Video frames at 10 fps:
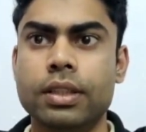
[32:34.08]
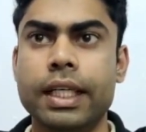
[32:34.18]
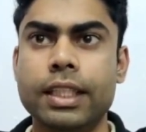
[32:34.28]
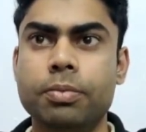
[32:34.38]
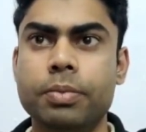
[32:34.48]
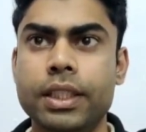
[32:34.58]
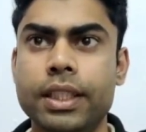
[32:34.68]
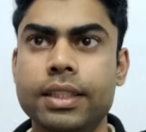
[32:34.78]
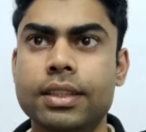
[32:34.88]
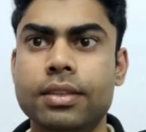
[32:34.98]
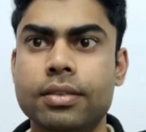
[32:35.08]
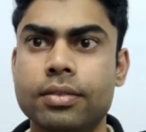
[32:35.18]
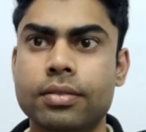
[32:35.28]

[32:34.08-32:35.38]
the speed is